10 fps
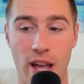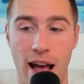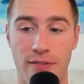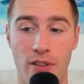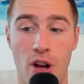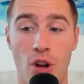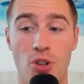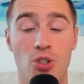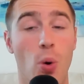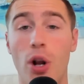half,
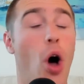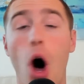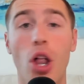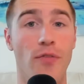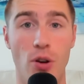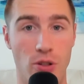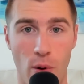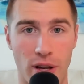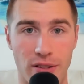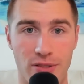scoring all of those
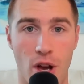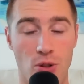points.